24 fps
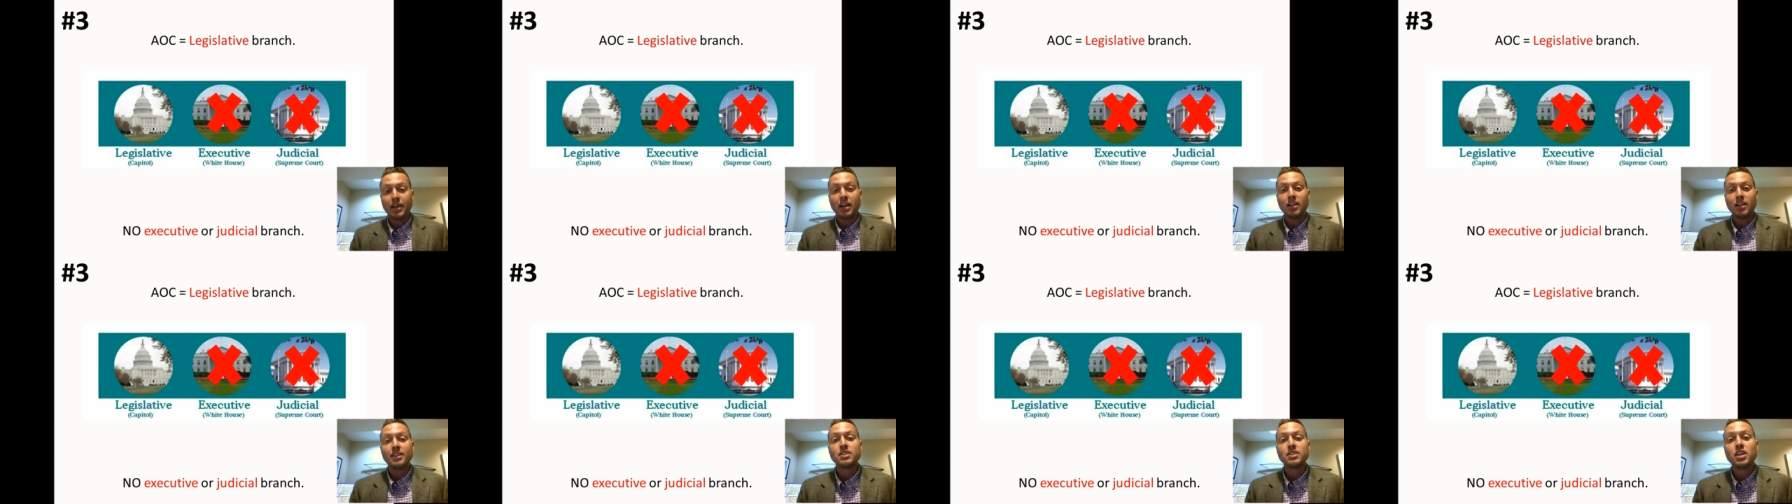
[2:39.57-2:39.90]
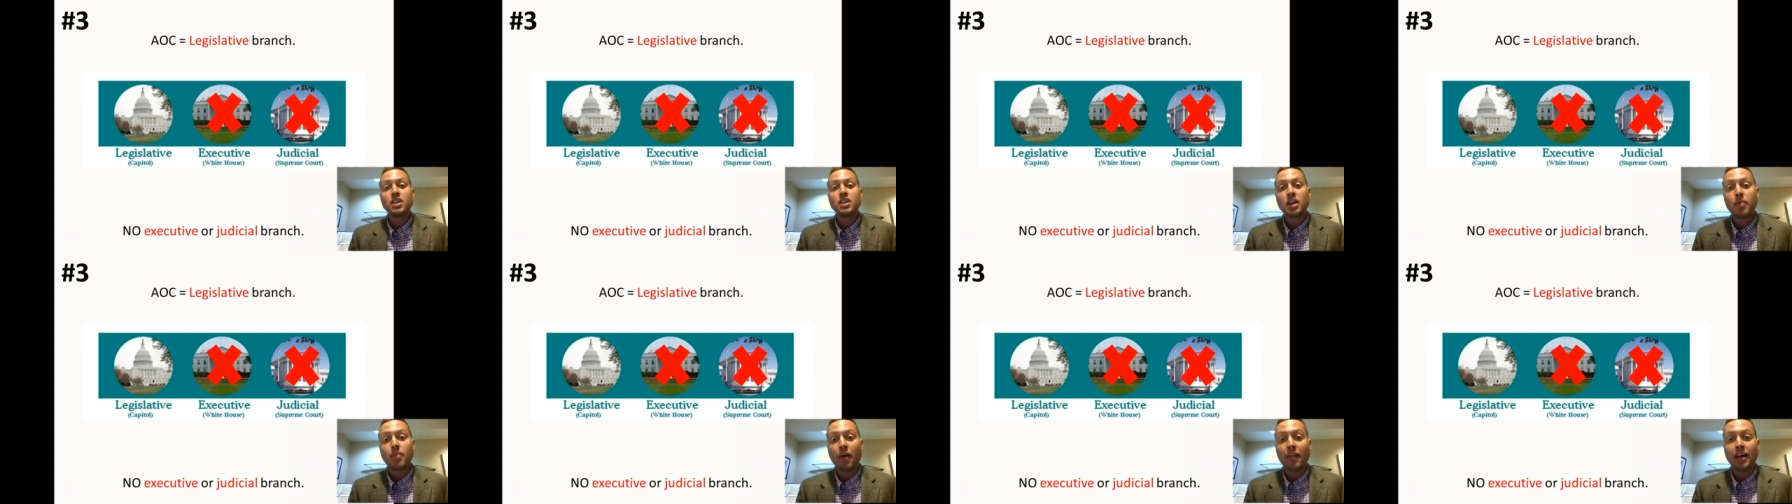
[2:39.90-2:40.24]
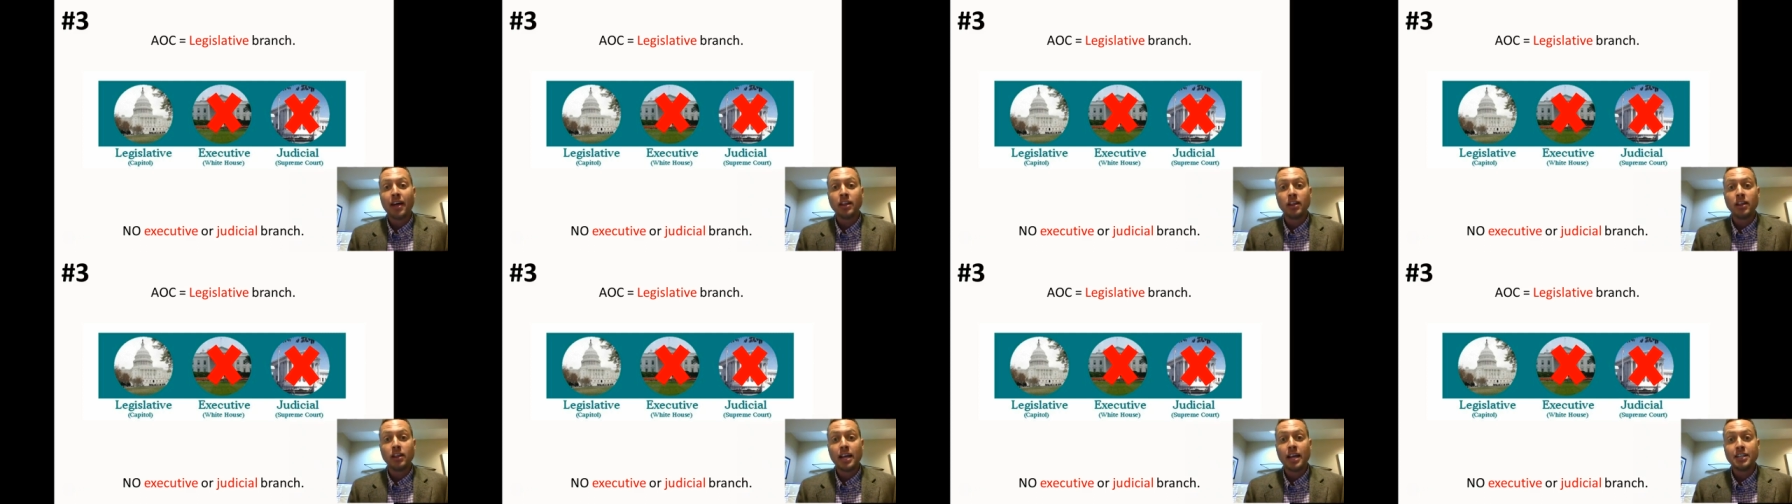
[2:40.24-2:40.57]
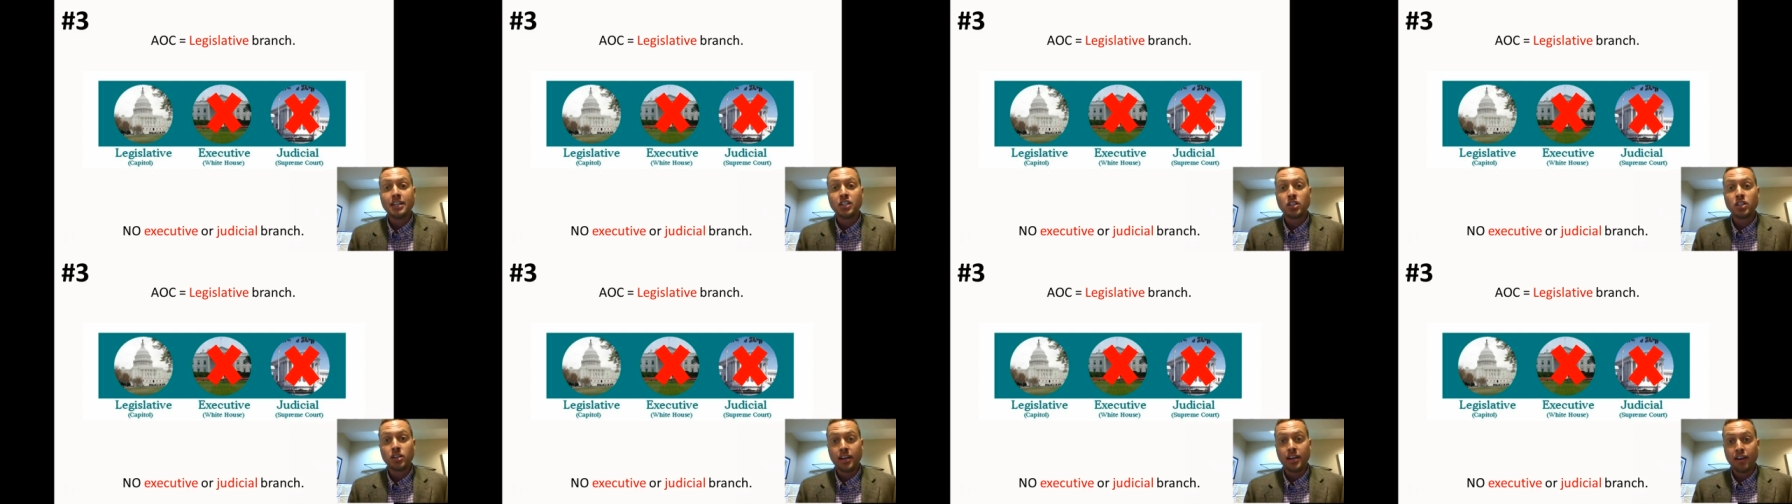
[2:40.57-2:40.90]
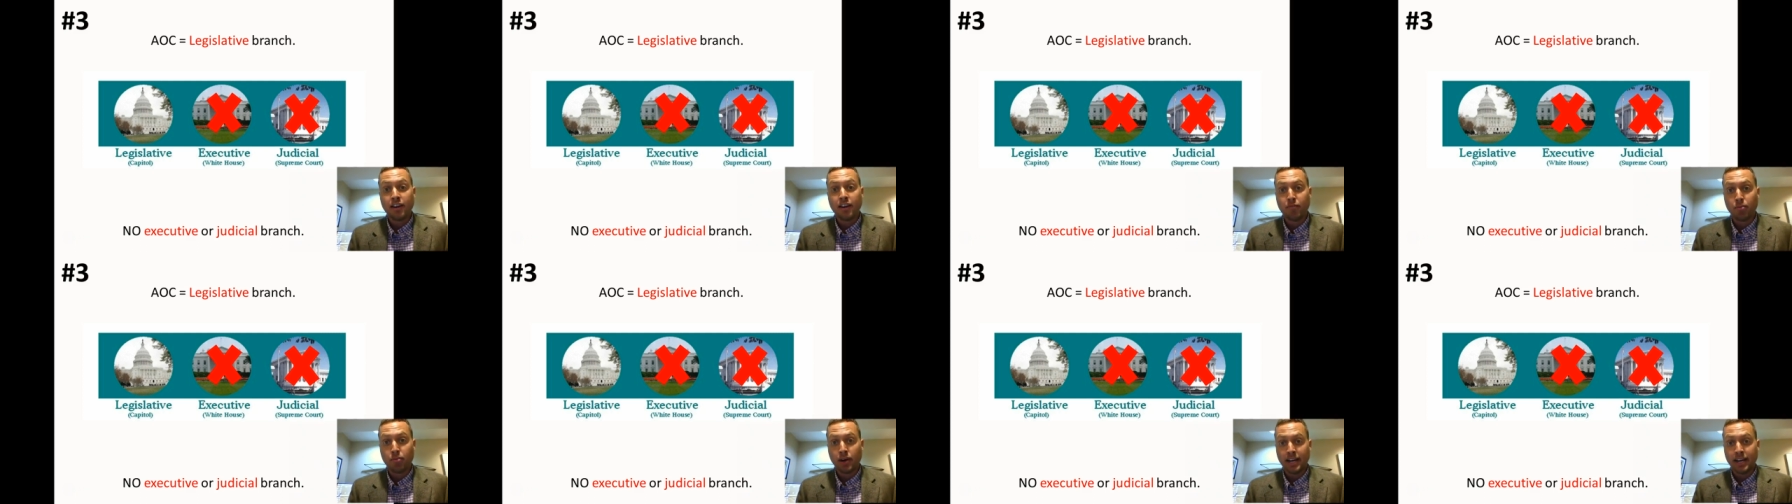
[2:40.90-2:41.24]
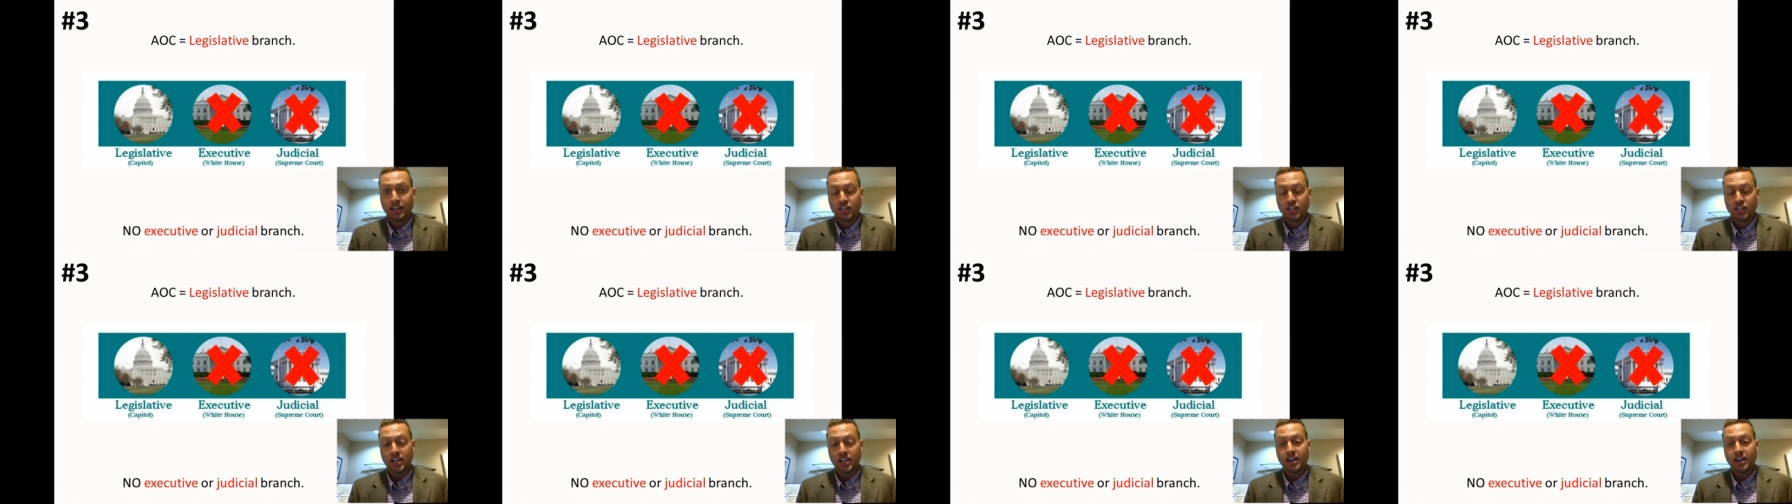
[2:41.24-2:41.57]
Now let's talk about that legislative
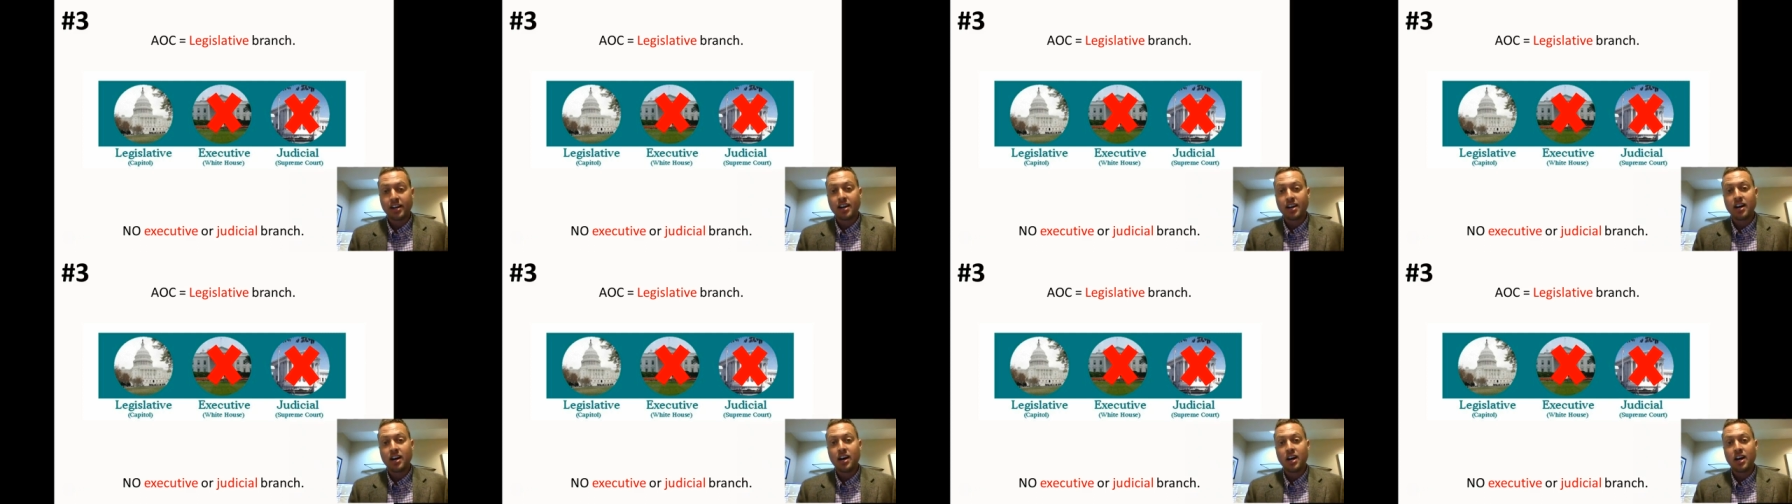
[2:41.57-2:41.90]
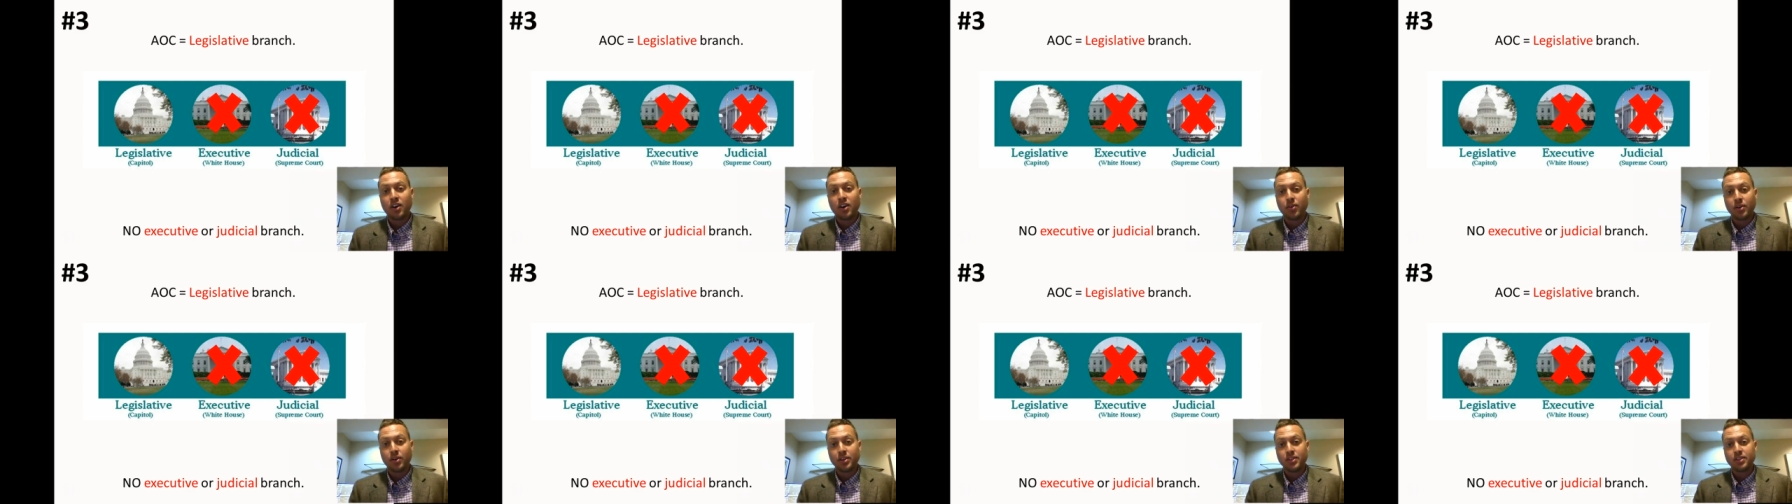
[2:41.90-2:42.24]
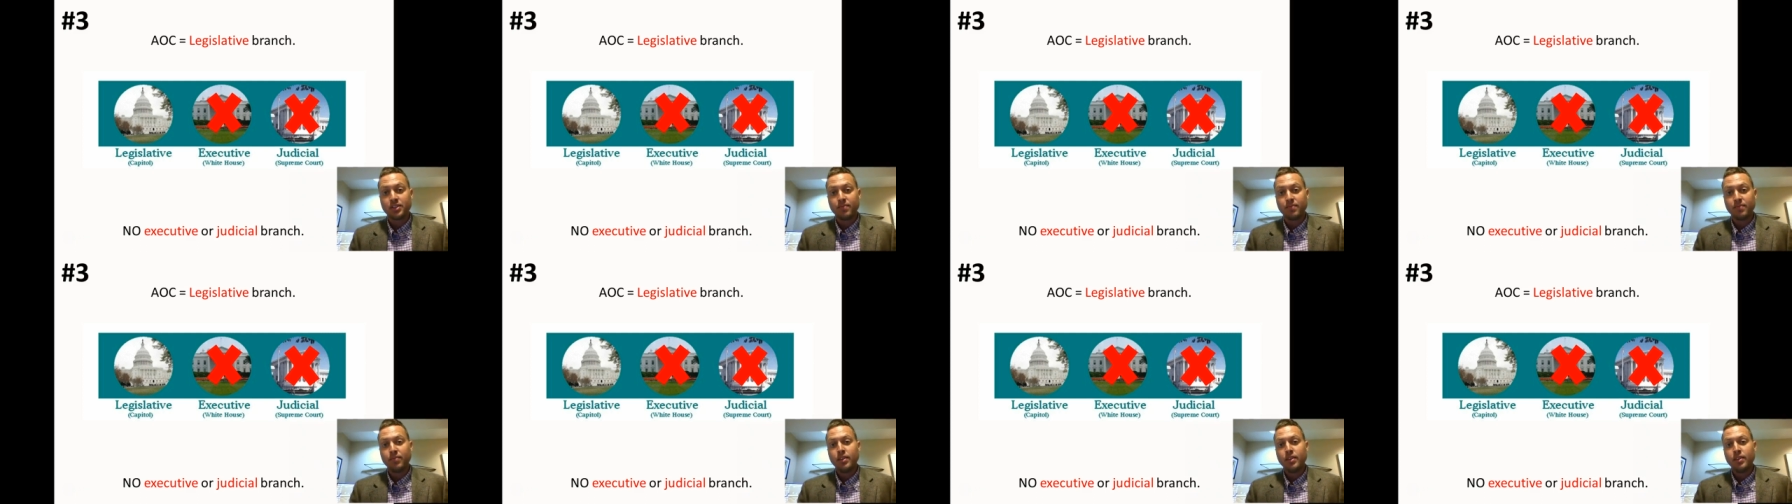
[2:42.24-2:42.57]
branch. They had a Congress.